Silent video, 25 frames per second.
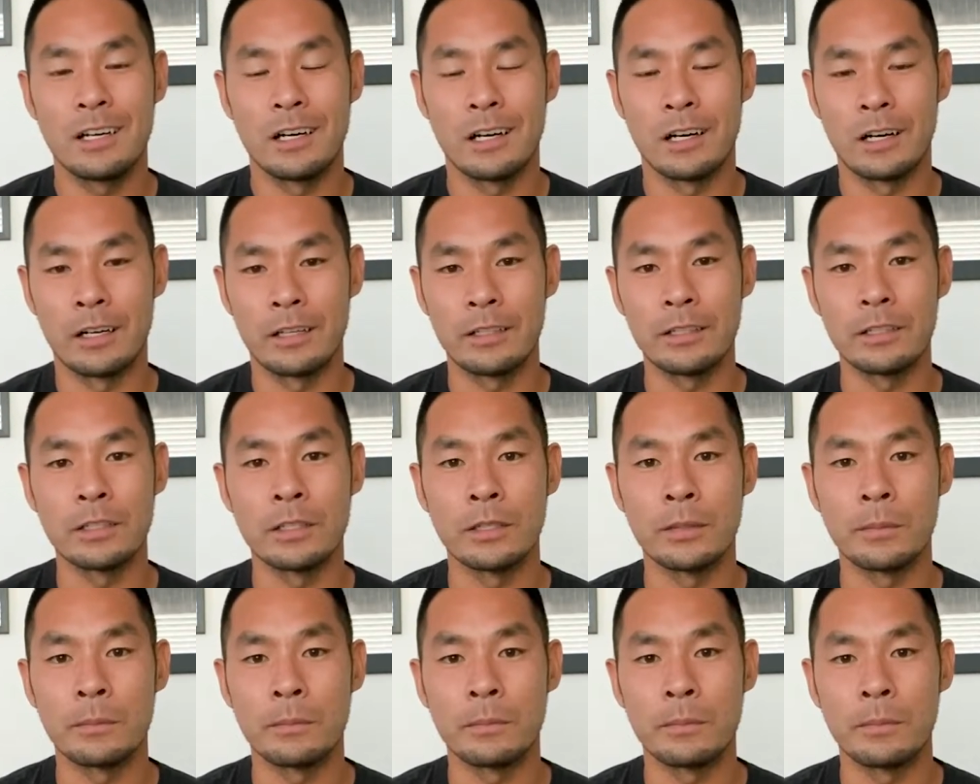on
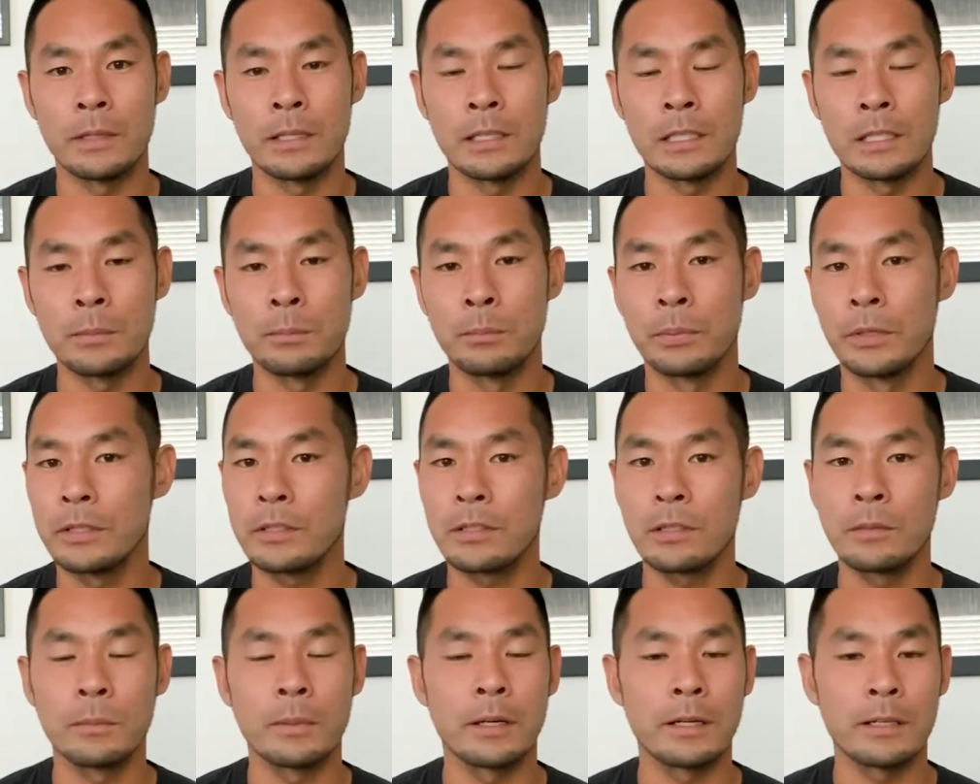him and he
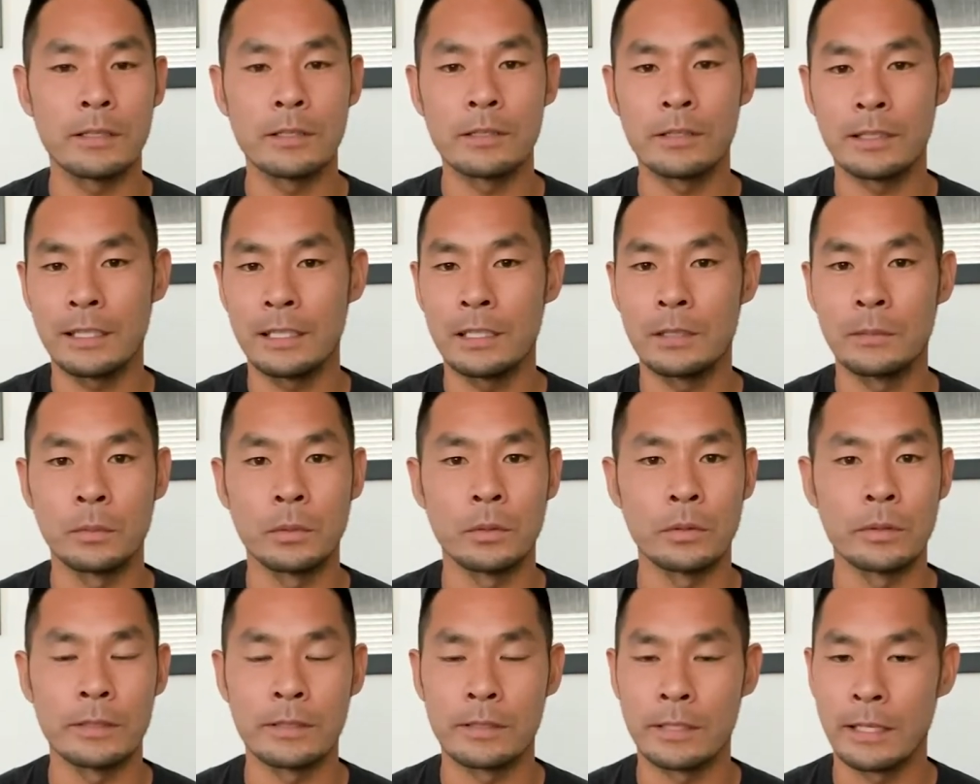puts him on his
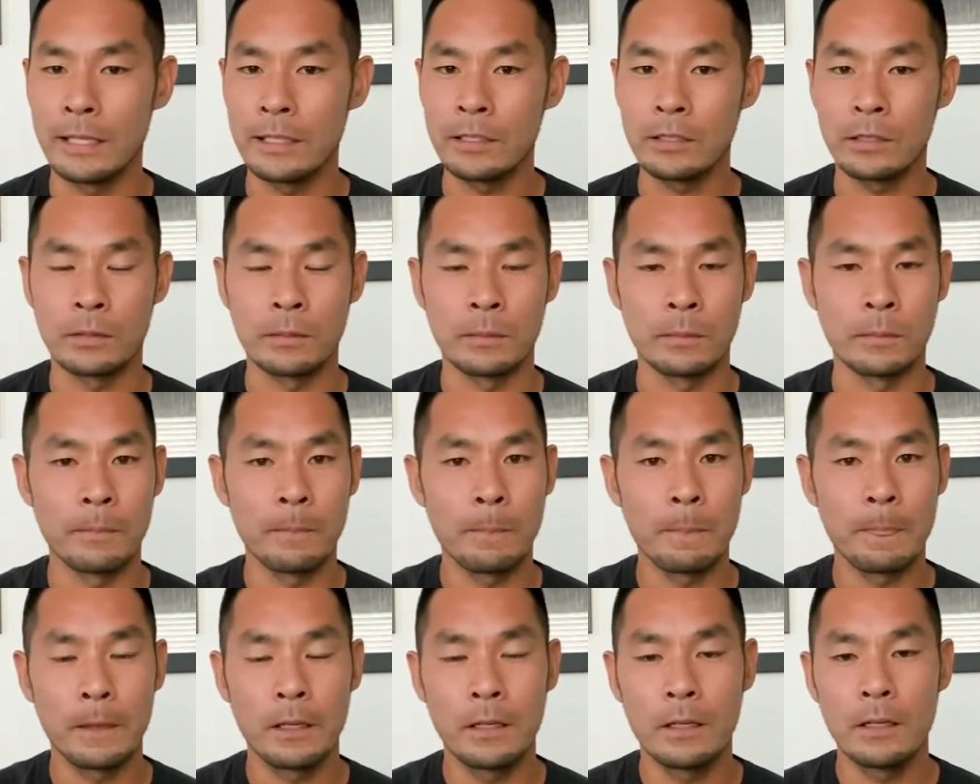animal and takes him
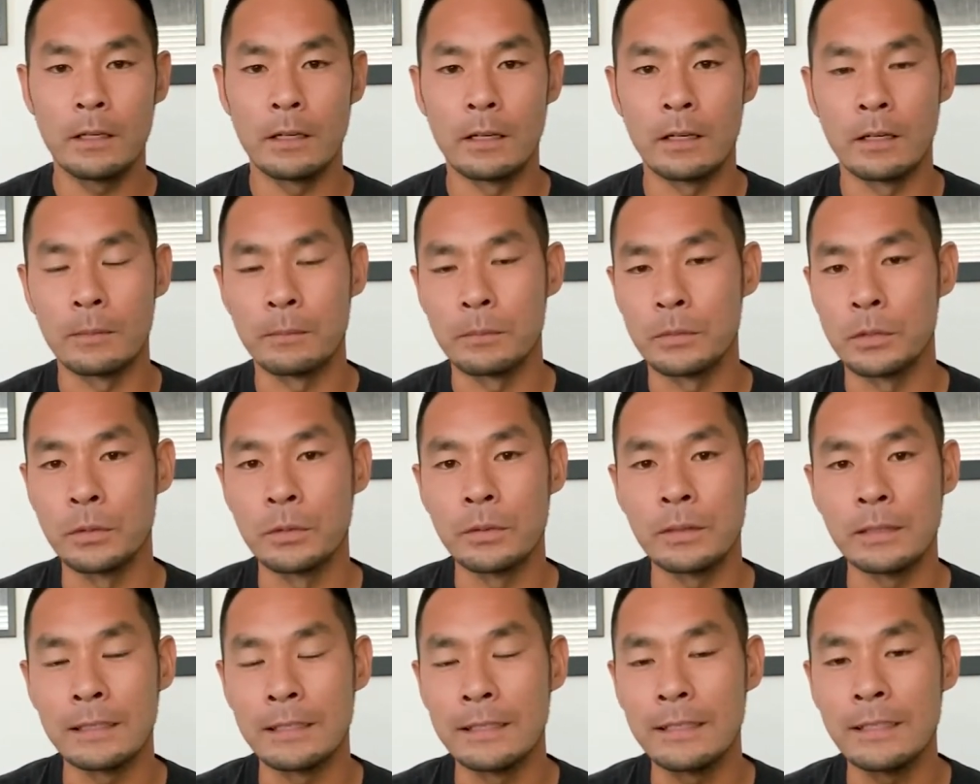um, to
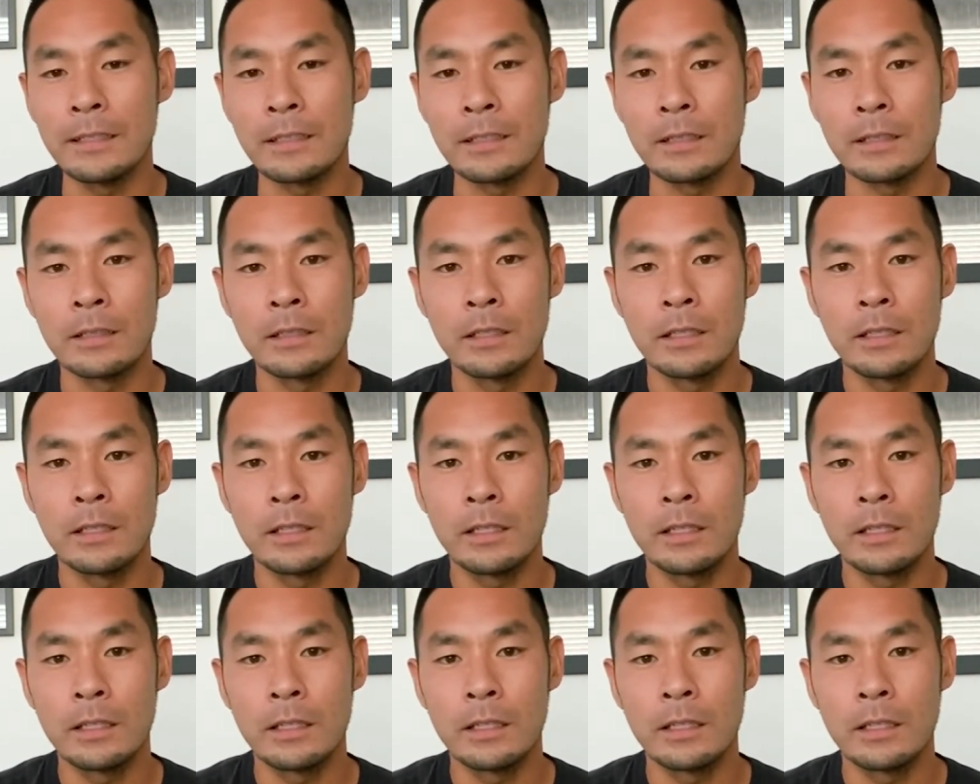the inn